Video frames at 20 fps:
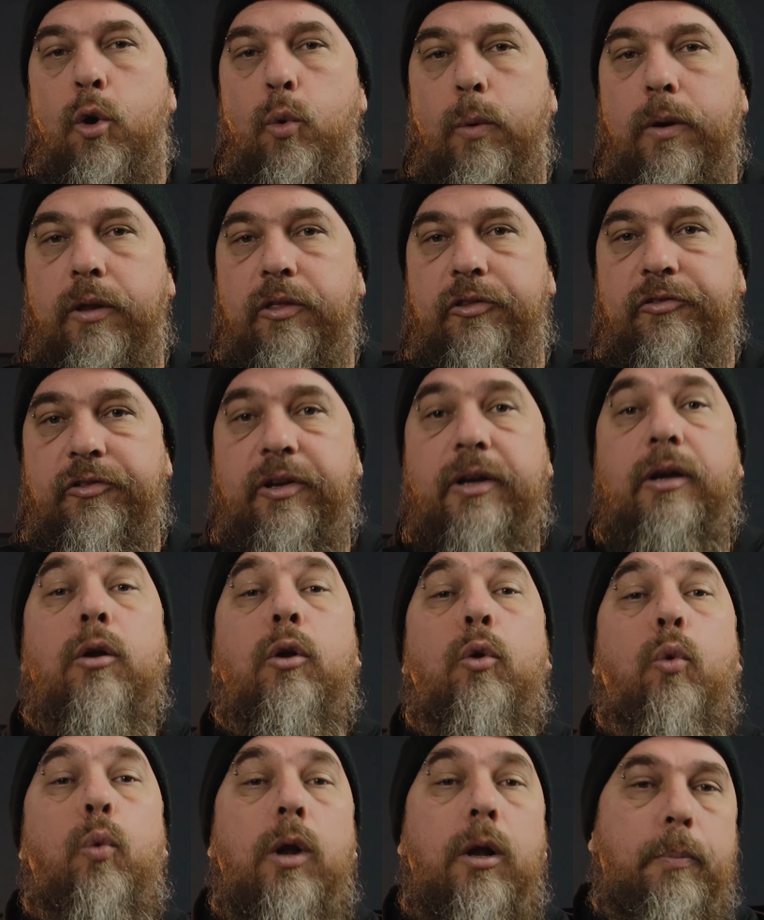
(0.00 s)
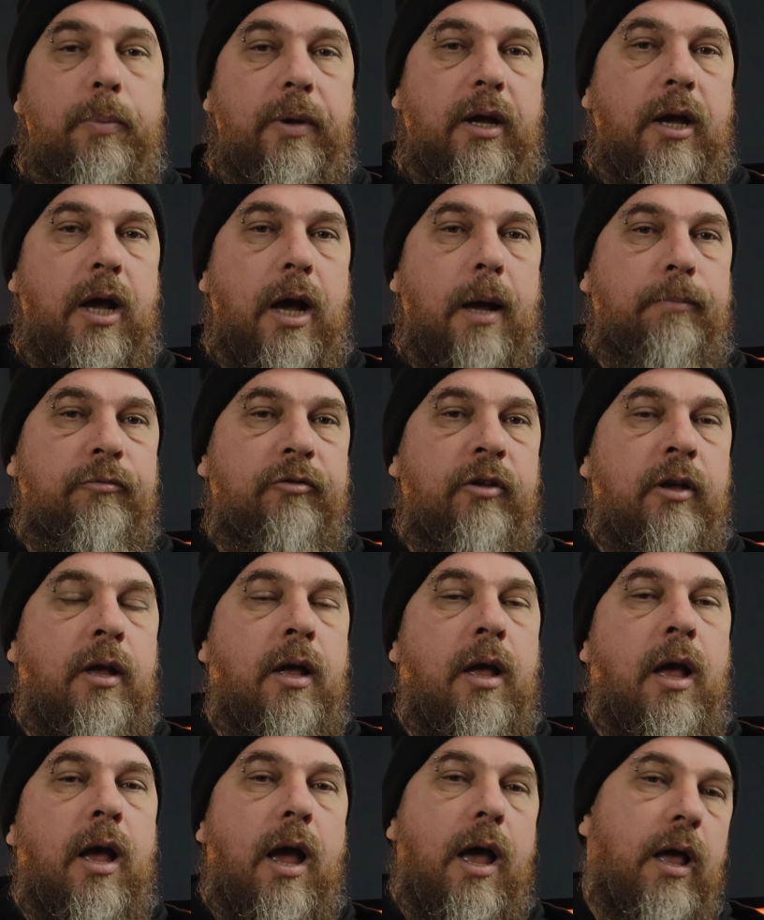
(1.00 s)
with single coil pickups,
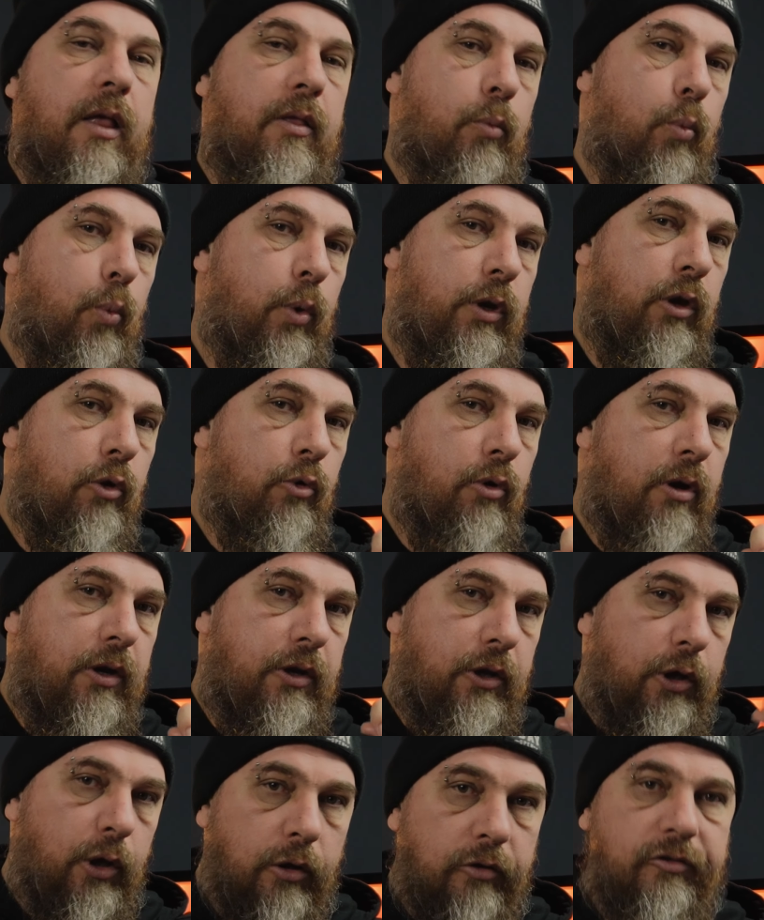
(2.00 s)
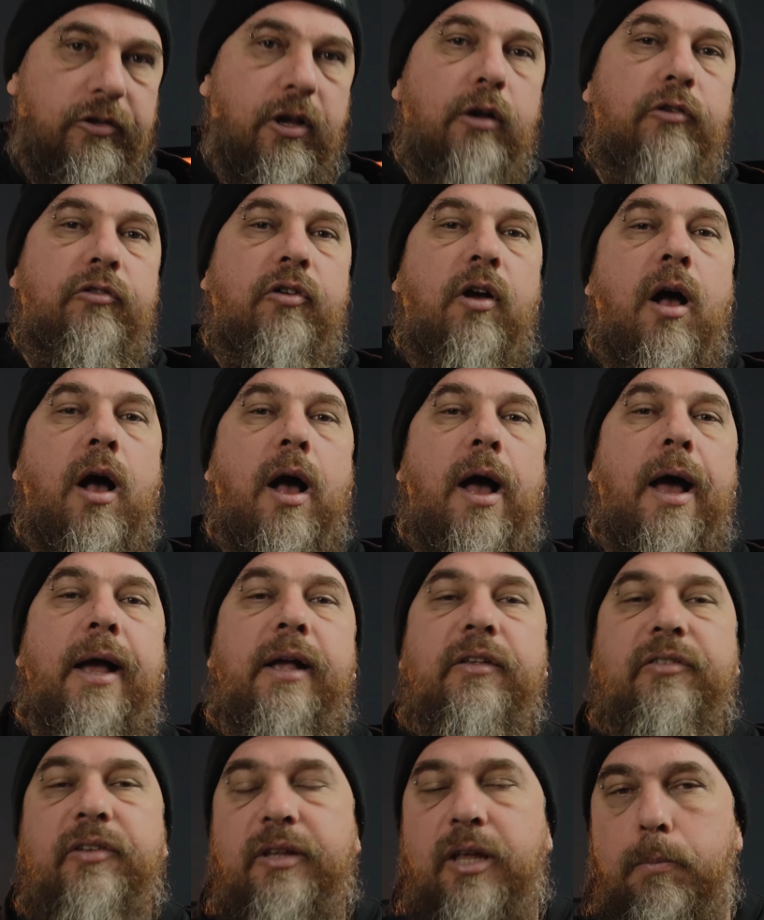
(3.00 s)
uh, when you reduce those
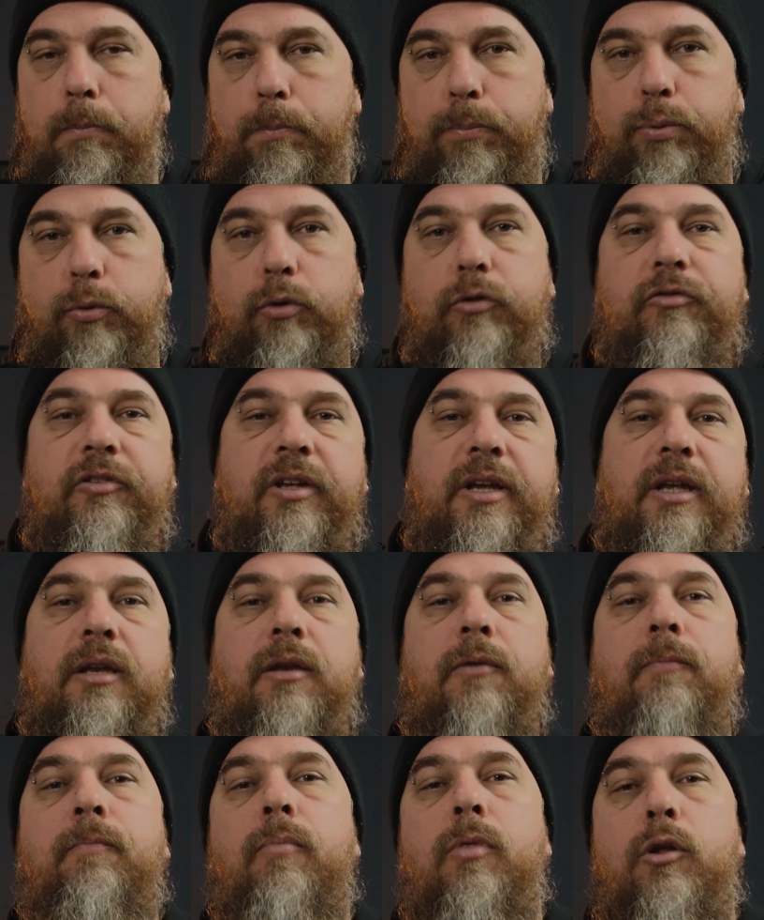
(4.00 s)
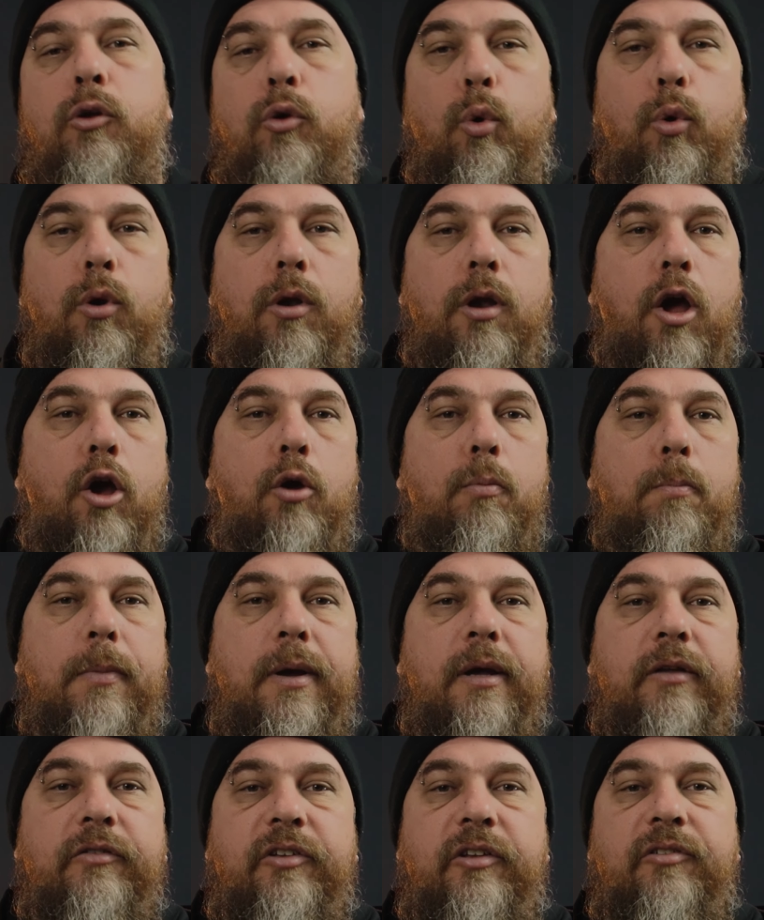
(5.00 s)
highs and then boost in your low
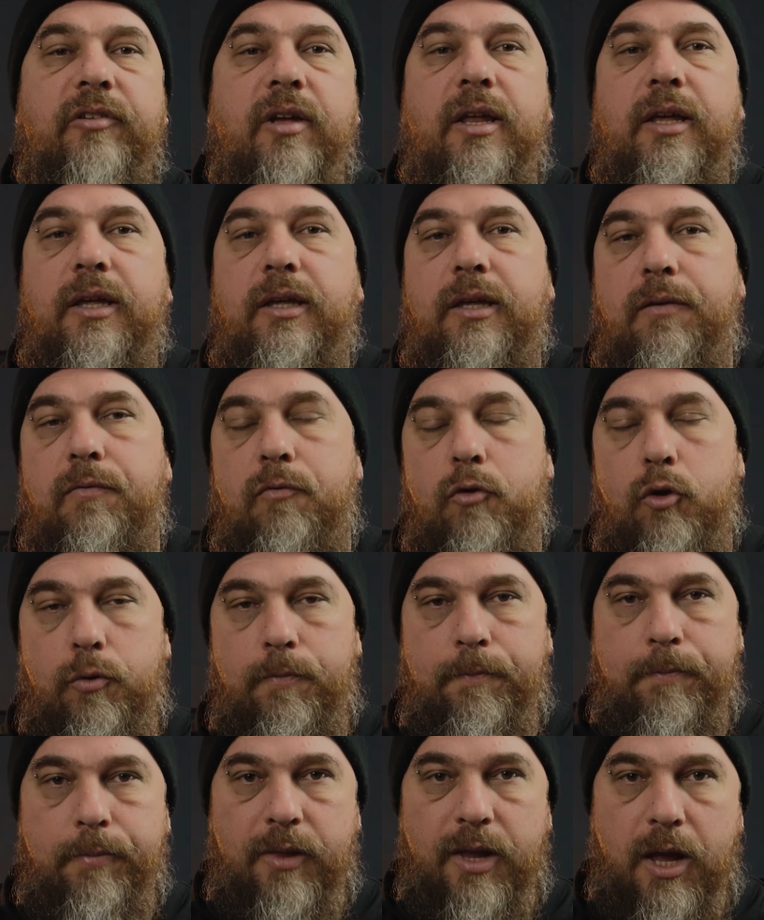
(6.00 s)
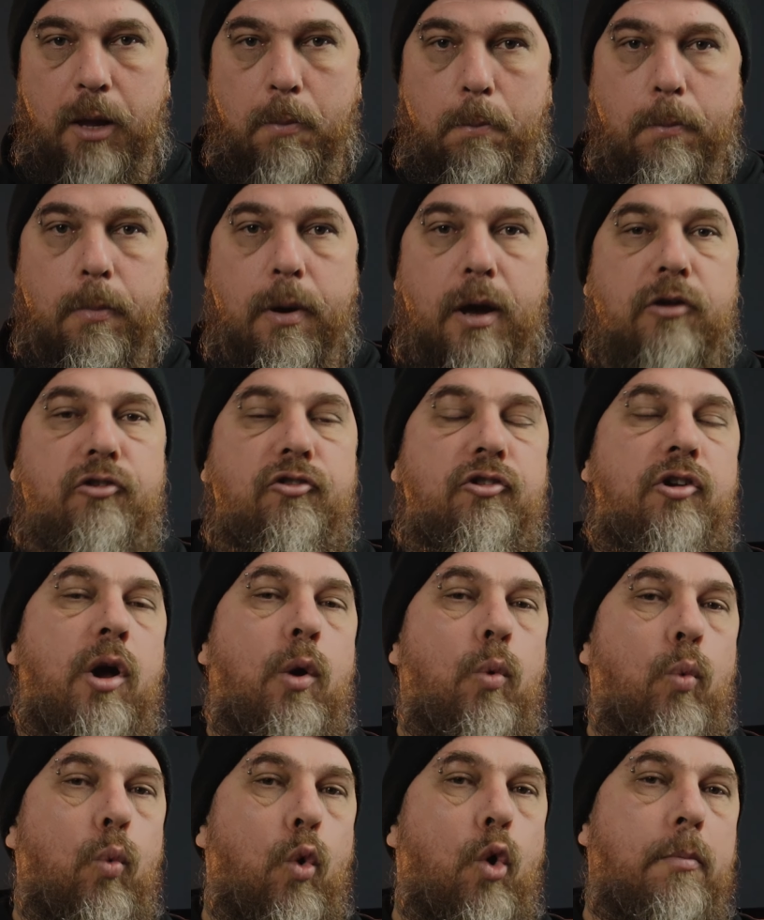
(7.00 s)
mids, it's going to give you a much
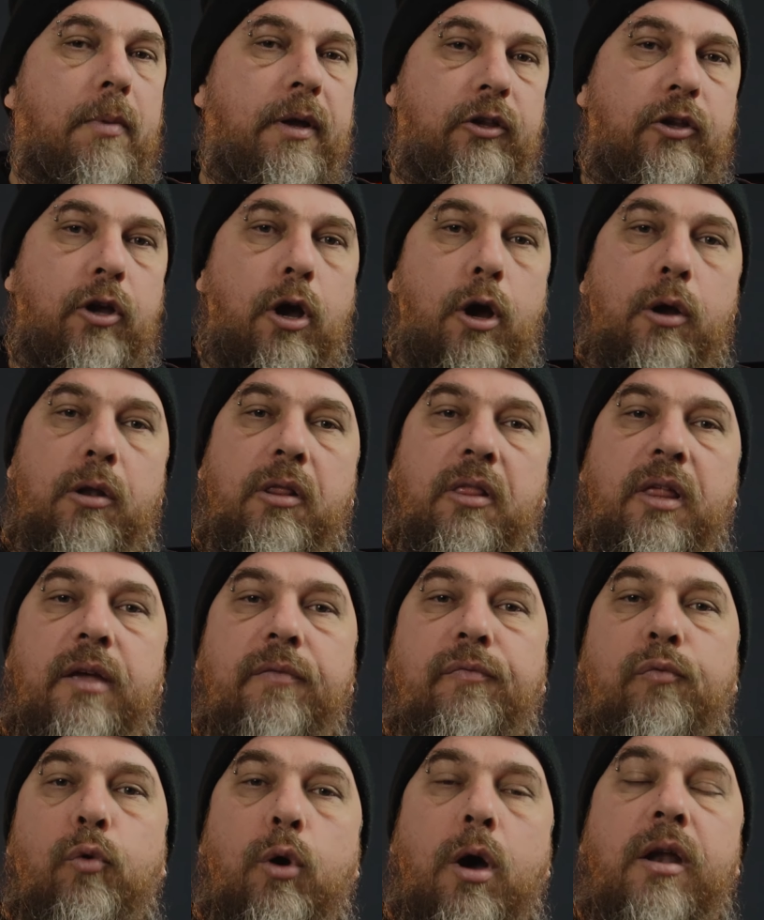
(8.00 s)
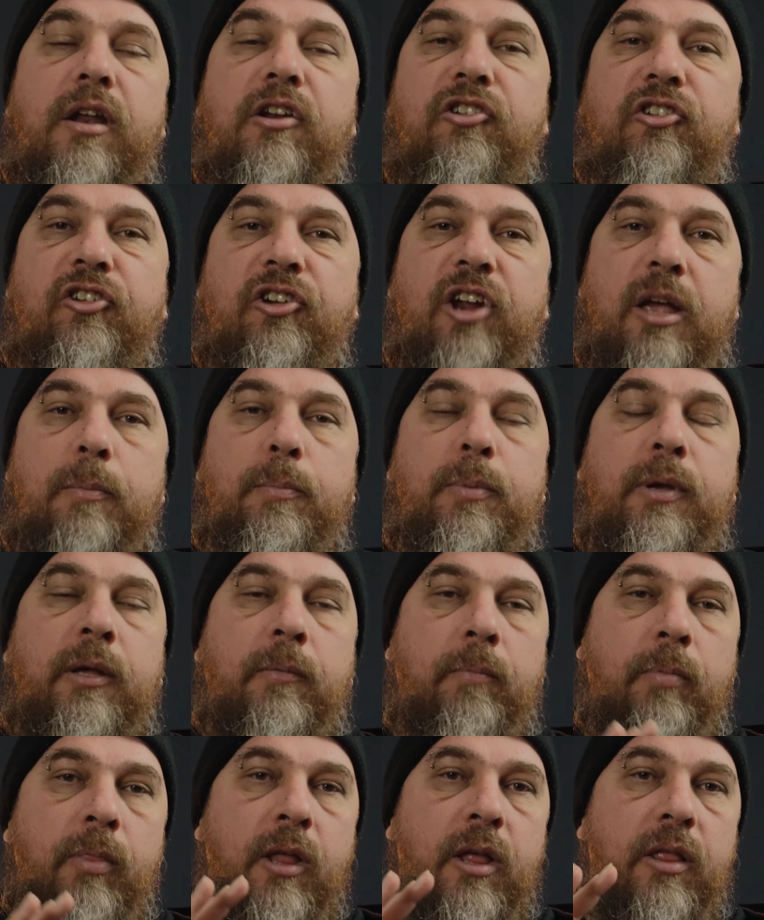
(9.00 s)
warmer tone, therefore kind of
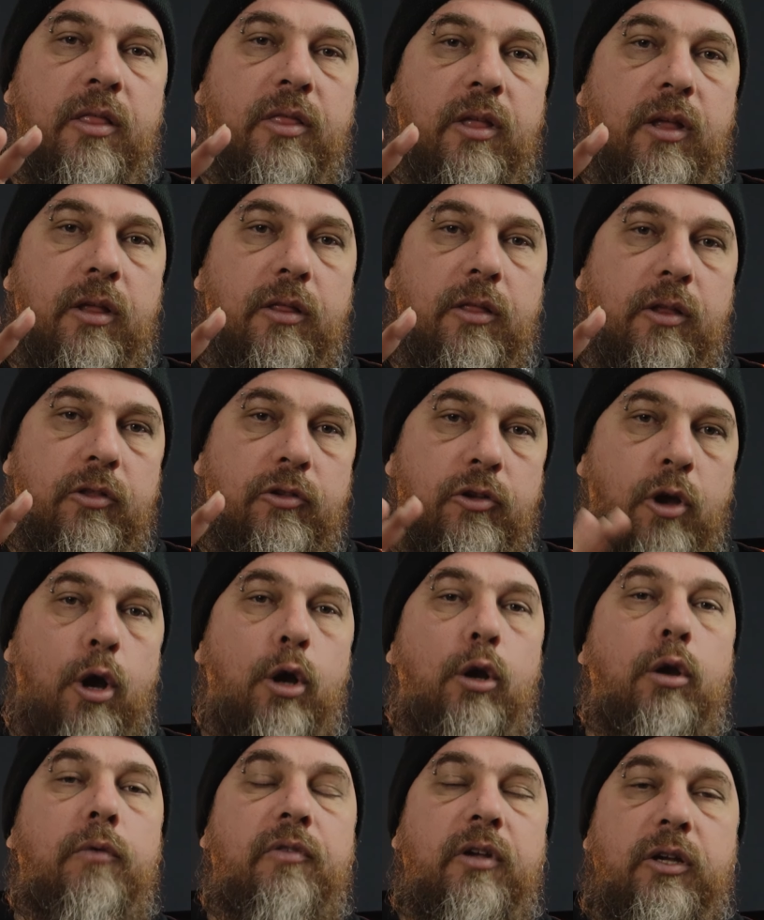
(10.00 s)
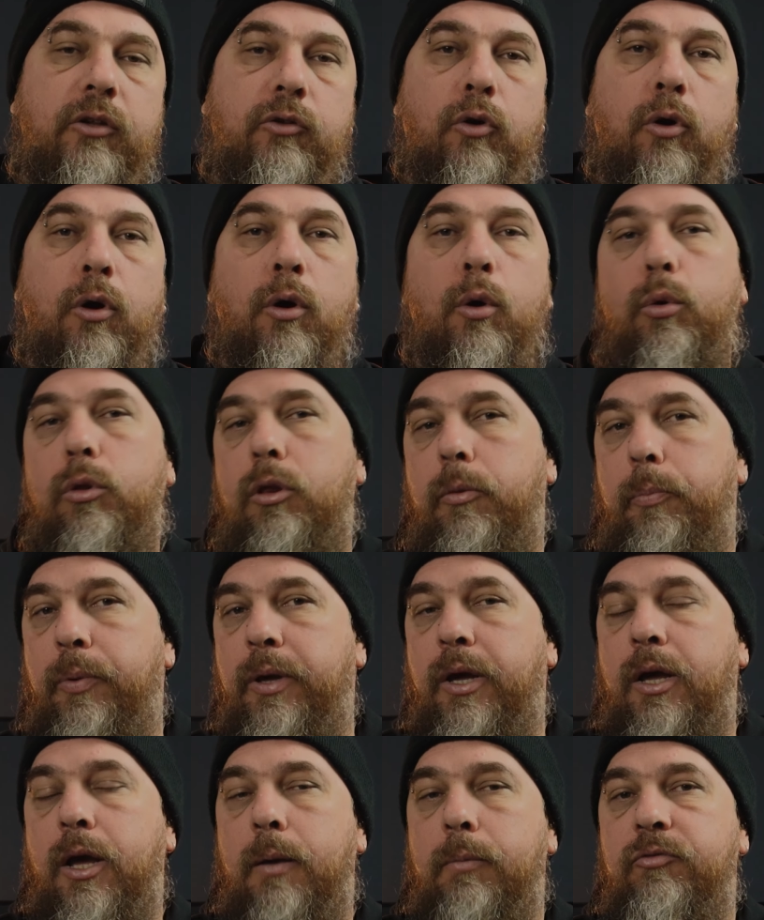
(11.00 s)
shaping the, the tone of the guitar or the
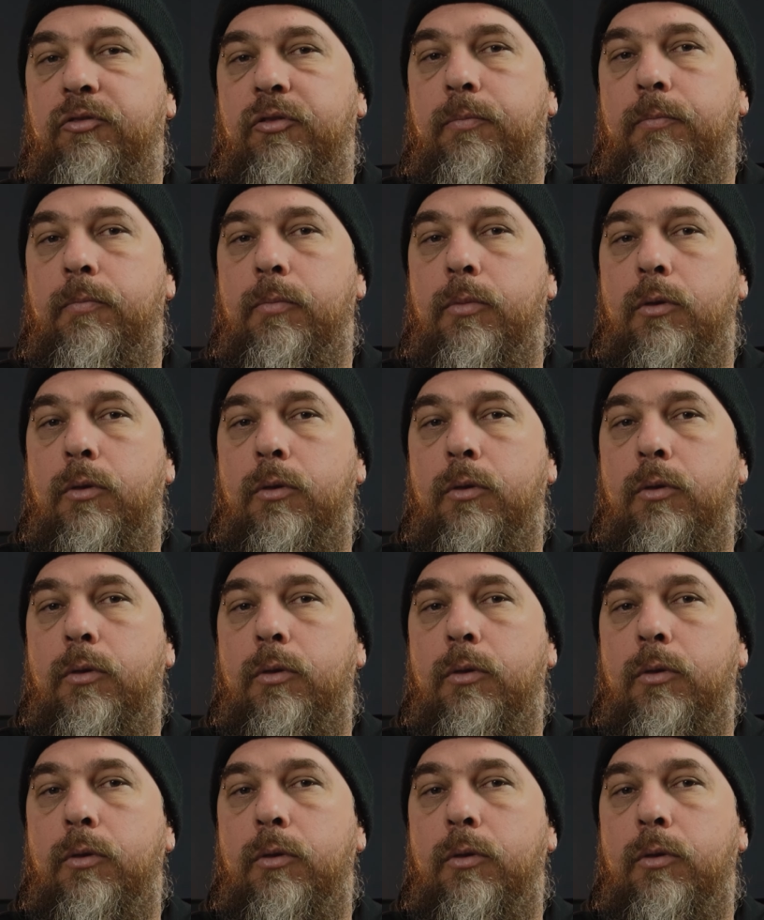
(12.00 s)
pickups.